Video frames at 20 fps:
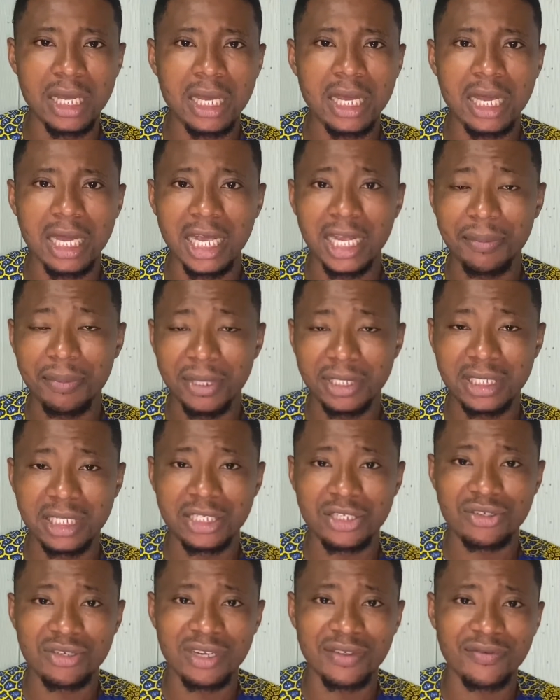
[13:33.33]
Hypertext
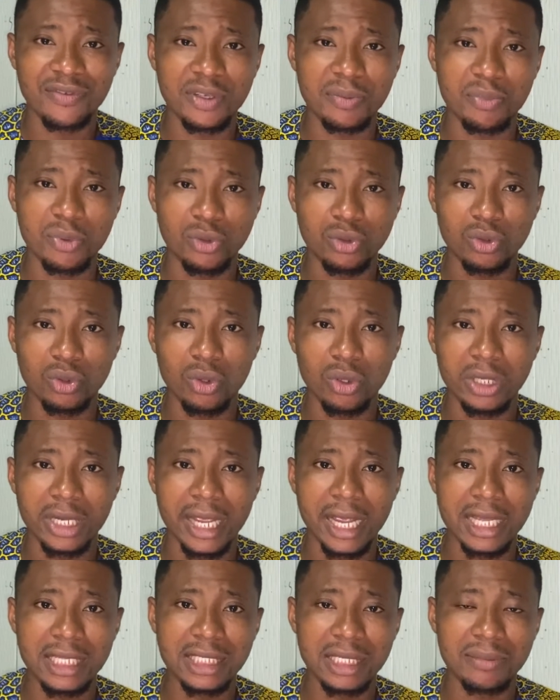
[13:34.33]
Transfer Protocol, the
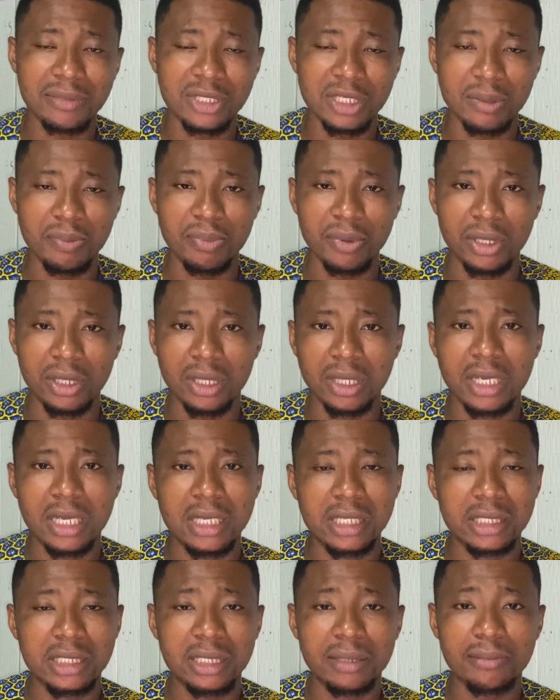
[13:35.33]
SMTP,
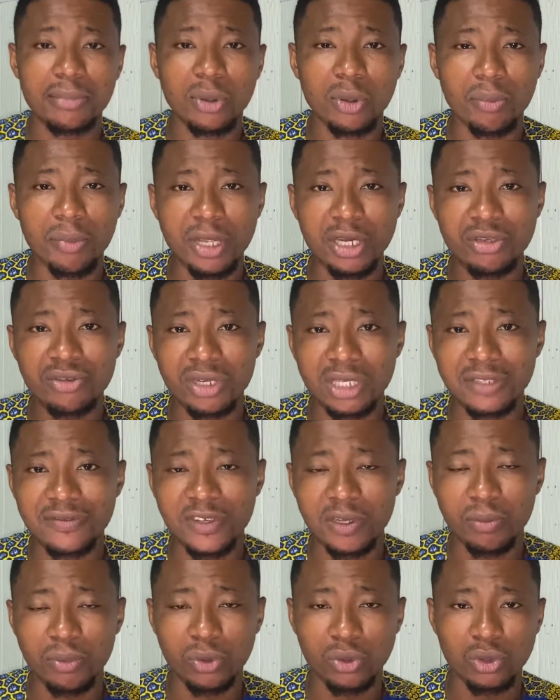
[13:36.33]
Simple Mail Transfer
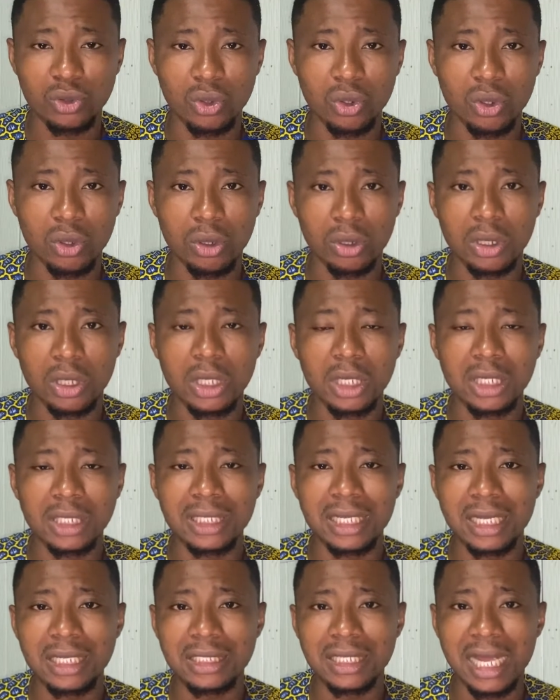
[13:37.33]
Protocol,
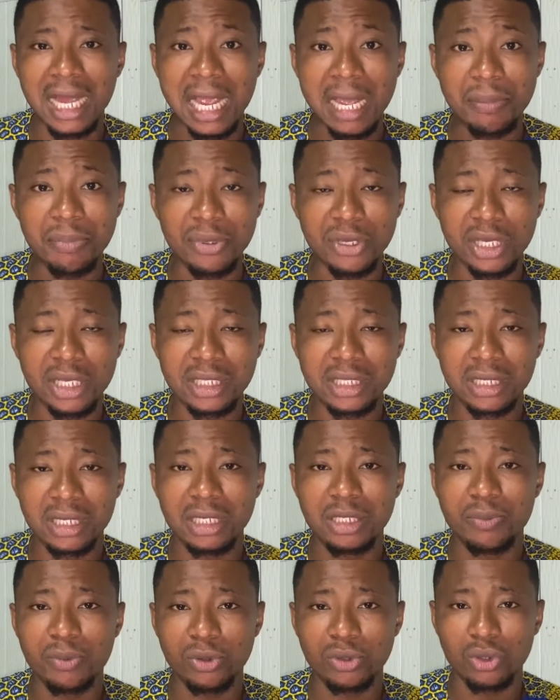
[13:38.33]
that's the IP, Internet
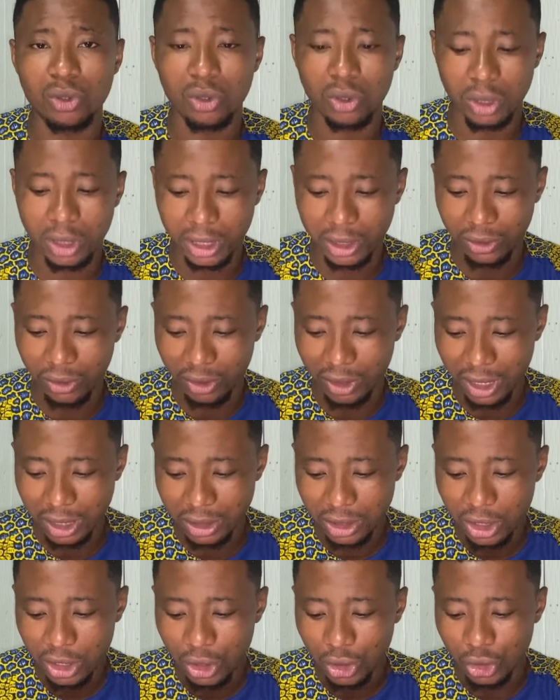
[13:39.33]
Protocol, and all that.
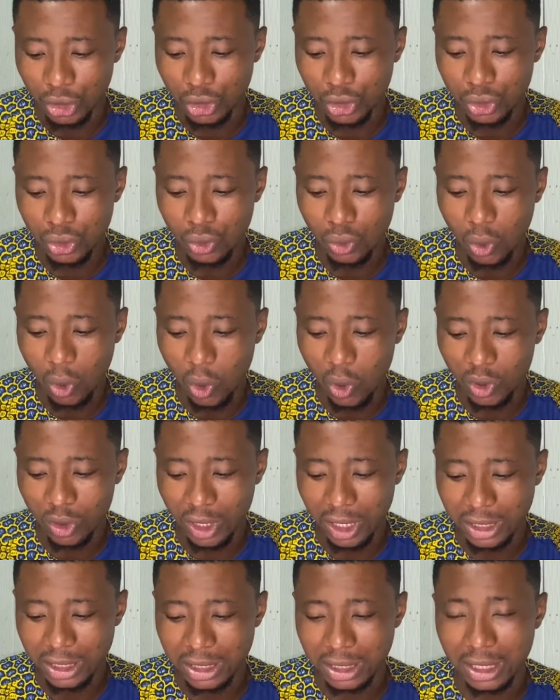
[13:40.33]
You should know all
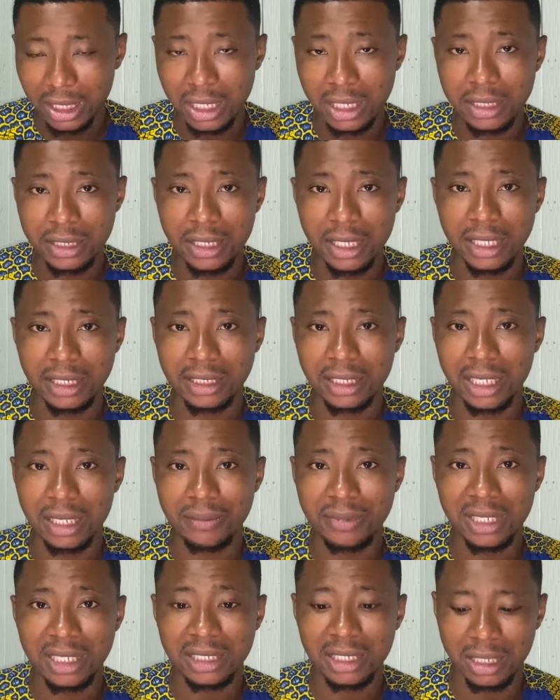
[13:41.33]
that in case it comes
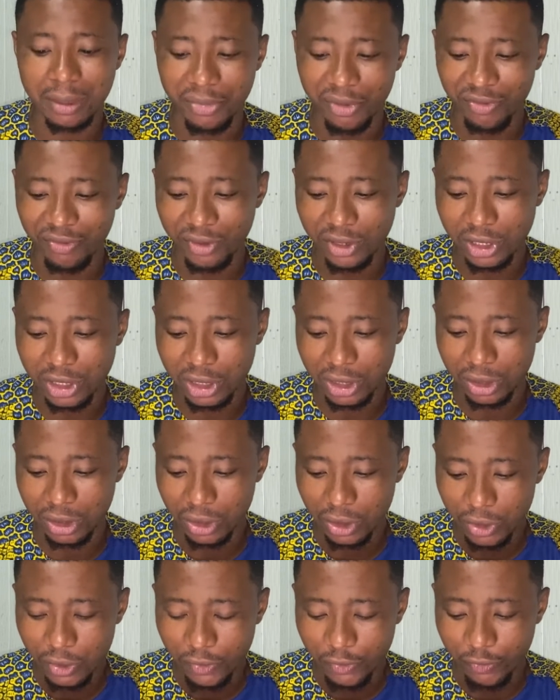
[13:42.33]
as an abbreviation
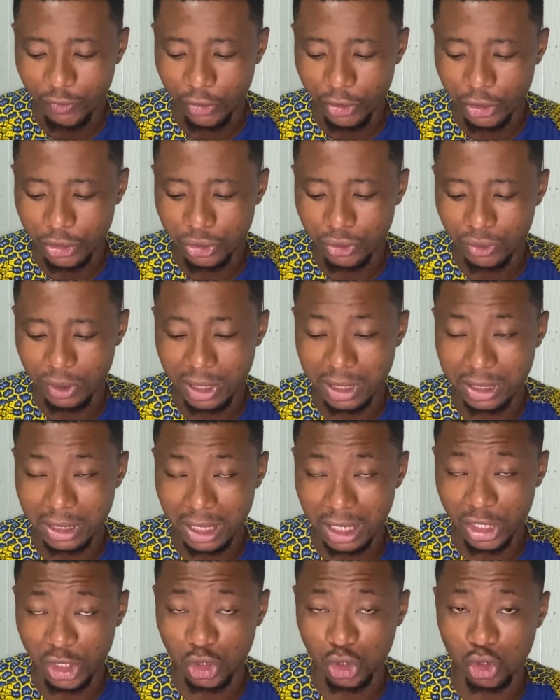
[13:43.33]
for you to answer. And
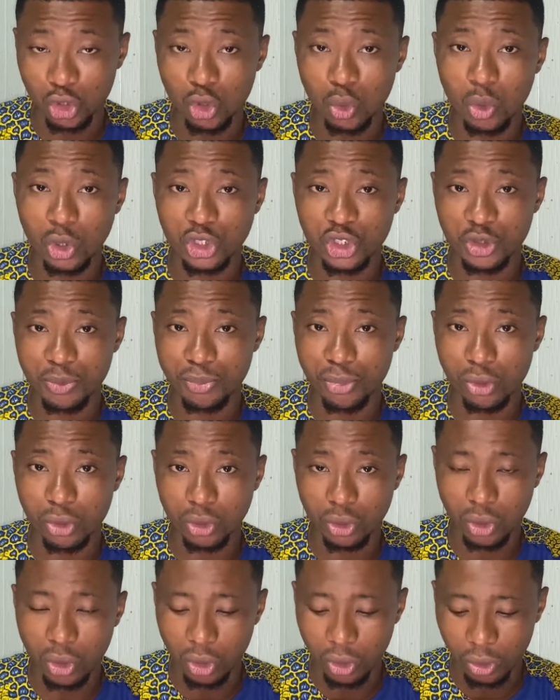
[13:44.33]
you should know what is
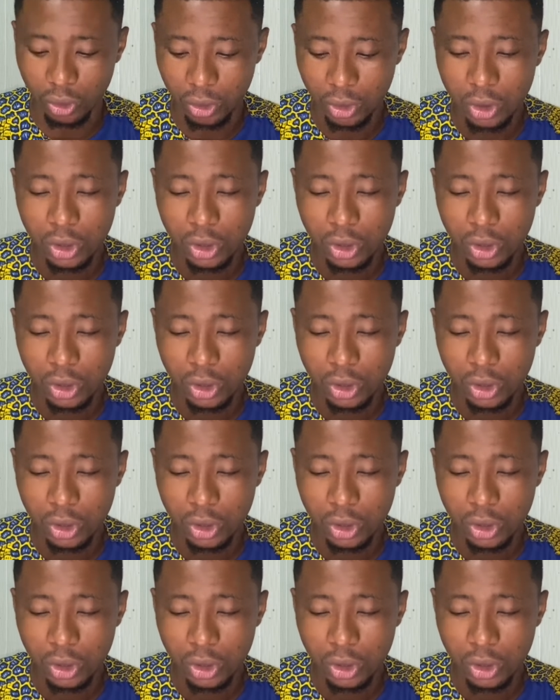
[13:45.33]
protocol.